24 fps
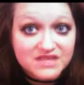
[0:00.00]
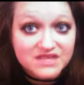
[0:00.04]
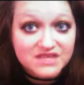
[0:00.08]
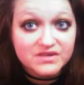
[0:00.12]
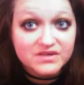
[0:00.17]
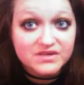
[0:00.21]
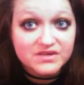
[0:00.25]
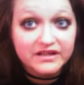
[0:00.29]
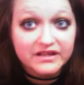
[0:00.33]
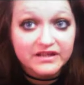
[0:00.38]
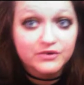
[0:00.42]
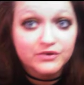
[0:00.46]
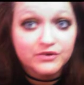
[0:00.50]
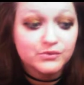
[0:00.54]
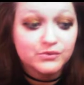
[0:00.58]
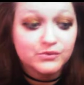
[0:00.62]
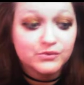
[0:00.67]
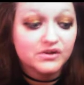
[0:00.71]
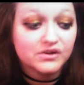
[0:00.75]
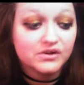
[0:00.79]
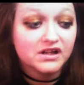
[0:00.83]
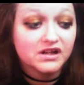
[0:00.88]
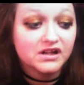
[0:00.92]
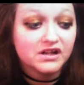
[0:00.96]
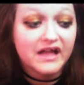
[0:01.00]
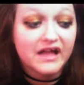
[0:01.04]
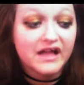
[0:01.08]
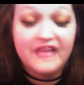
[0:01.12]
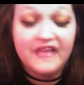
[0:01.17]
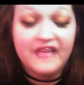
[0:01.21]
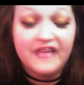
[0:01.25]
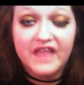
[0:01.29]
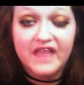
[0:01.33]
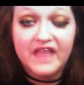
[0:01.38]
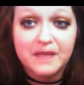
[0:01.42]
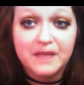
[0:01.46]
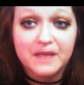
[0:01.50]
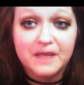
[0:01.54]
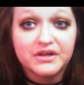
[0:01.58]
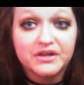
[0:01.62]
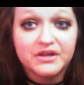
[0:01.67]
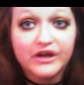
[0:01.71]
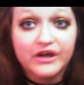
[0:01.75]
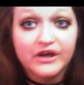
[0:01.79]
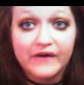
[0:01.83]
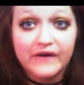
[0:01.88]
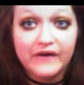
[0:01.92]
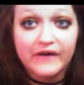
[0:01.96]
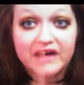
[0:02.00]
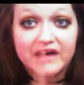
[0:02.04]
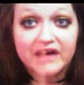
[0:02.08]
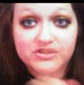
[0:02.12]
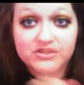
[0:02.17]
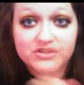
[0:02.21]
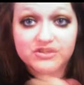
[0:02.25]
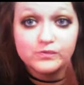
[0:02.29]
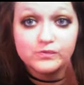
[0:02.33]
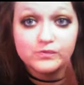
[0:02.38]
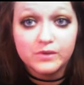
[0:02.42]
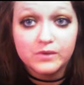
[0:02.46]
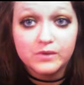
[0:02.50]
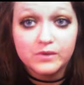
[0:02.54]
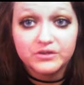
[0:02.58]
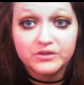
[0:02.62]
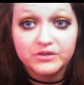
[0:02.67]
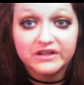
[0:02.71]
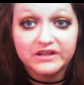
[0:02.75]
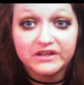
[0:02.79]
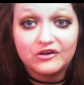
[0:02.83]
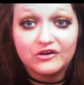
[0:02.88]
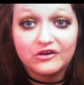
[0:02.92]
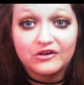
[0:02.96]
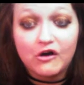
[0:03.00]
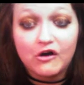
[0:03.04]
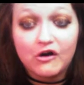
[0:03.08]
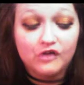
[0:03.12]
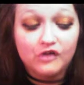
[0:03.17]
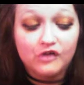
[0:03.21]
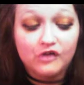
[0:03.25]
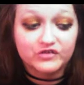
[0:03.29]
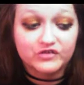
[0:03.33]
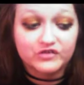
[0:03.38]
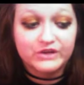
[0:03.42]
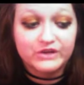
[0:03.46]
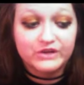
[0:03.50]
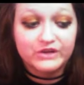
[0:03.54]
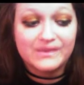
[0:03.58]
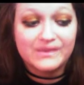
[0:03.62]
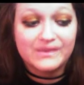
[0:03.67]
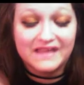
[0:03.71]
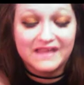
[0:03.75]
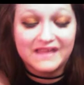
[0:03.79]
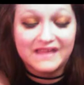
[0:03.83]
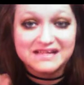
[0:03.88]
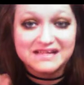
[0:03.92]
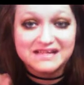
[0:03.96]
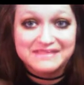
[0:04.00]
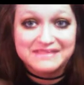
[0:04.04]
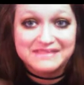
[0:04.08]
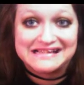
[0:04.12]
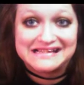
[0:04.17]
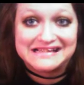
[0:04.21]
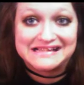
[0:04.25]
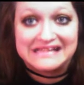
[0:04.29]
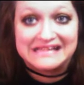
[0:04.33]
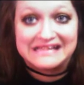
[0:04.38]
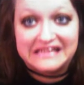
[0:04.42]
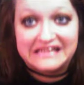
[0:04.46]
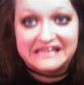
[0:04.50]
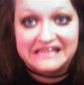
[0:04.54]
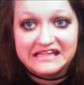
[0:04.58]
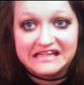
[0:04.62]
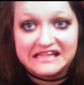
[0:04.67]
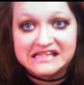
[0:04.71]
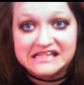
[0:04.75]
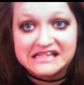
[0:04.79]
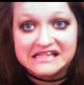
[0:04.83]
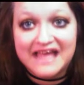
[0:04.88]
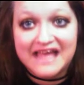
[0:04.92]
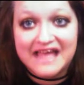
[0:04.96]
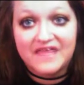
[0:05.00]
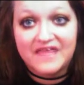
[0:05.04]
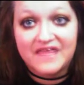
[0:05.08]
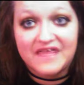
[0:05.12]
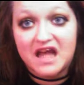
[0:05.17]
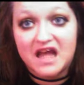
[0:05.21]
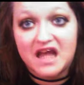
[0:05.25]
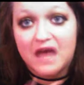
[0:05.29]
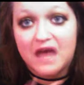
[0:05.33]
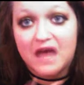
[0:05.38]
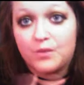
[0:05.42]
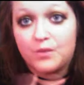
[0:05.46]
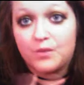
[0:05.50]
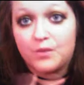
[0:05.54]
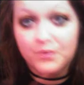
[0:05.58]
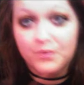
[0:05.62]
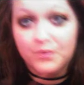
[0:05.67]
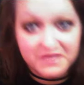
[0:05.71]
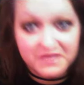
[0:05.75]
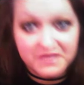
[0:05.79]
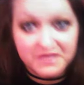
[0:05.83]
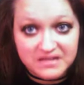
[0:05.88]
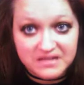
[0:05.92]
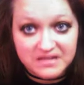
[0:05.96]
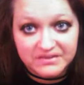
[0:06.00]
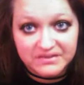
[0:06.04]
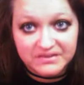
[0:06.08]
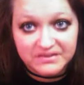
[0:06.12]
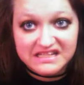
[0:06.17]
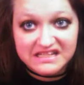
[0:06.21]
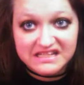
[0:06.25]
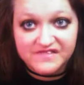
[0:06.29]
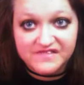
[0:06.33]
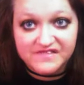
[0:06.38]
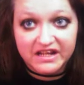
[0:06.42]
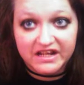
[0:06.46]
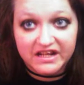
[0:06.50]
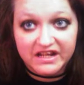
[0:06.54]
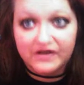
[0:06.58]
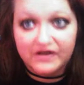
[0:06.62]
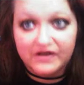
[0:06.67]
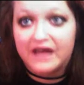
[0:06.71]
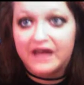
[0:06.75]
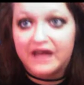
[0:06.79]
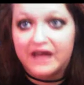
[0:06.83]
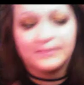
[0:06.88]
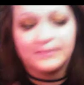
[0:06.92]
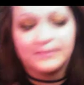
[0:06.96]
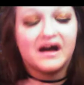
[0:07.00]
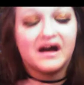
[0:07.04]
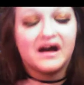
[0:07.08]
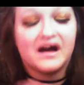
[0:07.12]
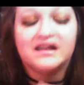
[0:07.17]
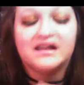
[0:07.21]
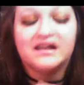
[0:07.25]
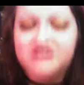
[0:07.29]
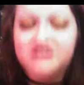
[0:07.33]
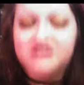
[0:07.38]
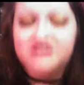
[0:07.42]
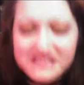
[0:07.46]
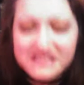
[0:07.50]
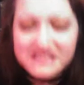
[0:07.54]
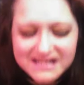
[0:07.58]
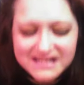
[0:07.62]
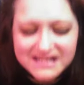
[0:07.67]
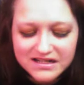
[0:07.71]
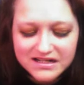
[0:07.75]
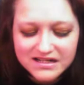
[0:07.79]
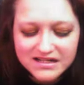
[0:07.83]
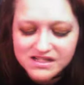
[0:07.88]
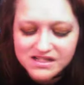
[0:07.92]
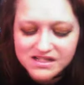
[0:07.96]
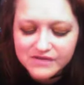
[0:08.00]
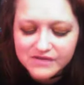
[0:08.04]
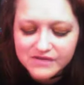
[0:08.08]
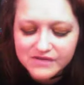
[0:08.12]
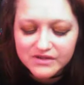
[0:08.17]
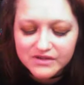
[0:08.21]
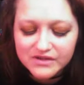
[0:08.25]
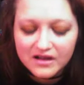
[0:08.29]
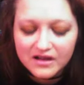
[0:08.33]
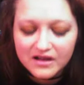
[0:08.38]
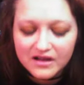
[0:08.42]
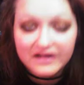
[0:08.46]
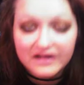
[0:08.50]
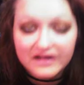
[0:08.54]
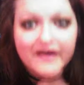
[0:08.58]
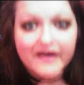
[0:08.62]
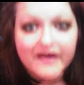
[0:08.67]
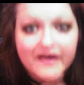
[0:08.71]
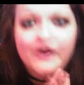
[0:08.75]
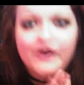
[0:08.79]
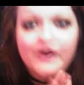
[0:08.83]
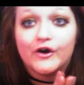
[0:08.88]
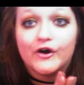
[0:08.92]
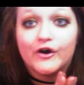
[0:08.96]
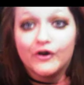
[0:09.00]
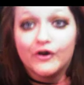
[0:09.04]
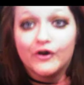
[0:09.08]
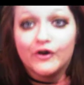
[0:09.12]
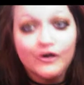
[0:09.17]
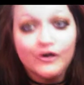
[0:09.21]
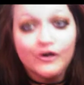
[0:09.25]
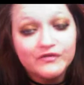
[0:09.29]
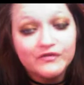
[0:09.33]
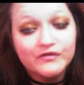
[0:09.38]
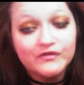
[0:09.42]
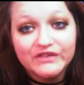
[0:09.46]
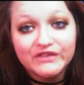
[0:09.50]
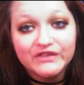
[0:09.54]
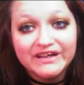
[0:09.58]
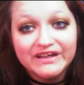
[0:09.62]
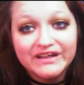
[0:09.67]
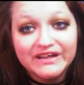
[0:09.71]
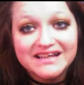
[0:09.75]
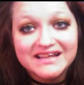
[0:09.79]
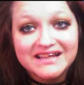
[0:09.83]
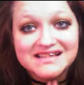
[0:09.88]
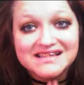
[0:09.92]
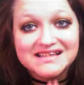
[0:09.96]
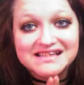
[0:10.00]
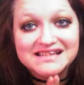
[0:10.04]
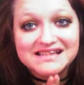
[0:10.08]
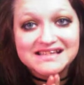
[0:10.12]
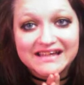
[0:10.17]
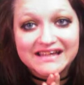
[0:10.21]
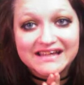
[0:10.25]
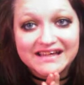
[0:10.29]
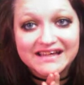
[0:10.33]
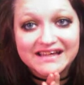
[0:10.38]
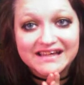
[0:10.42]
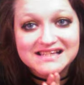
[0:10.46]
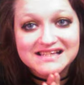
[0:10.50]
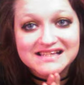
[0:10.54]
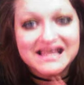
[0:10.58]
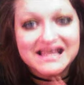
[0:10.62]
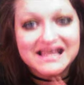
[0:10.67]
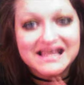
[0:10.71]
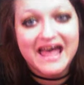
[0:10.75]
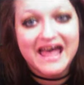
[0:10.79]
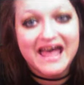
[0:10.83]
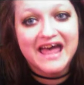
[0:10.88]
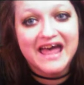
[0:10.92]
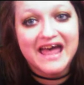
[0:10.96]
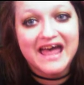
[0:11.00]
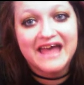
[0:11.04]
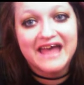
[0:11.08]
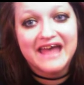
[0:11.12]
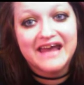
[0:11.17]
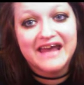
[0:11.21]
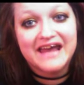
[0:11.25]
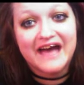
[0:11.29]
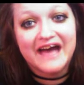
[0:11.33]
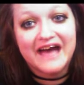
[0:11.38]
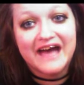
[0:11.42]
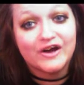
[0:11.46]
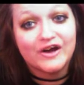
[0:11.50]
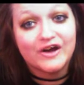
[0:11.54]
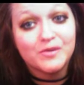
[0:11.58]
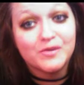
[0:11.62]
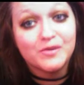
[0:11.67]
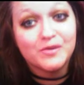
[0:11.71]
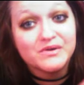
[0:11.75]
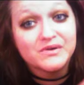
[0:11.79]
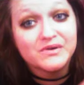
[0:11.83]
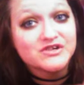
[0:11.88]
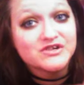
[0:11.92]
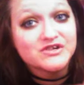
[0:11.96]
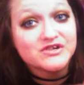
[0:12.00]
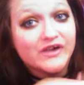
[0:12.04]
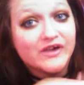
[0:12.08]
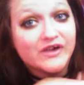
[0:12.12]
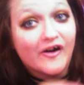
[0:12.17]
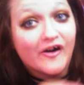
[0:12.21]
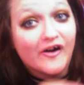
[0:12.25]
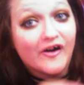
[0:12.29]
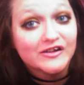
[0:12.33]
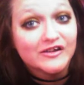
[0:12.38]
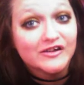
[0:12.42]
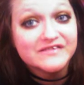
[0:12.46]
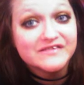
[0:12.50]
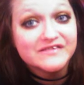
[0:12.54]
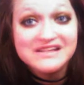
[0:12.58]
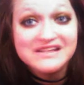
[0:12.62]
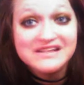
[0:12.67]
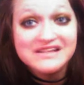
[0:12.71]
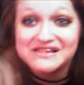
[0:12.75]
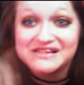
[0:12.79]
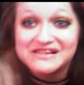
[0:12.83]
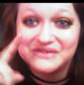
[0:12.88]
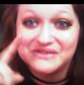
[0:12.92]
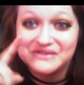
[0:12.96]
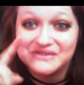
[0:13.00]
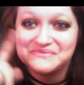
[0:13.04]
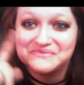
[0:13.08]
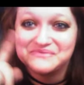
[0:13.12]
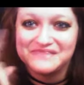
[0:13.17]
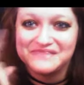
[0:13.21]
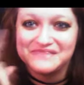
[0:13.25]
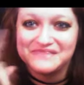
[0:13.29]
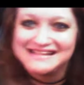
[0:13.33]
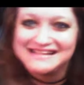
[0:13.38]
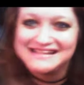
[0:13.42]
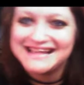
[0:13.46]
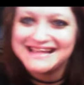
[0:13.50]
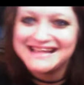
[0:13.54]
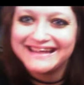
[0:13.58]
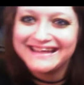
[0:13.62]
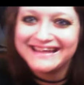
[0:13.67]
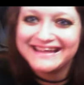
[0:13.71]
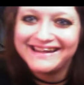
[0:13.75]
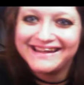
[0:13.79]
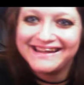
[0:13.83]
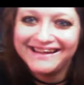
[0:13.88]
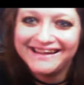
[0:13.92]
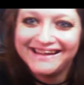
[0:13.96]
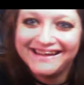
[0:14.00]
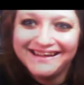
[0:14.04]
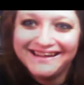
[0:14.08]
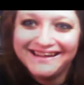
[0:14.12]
really cool. And then I'm going to go ahead and do one more little haul for you, and that is my CDs, and then we will be done with this video. I apologize that it is so long. Hopefully it sticks, and I hope you enjoy all of it. So 1 second.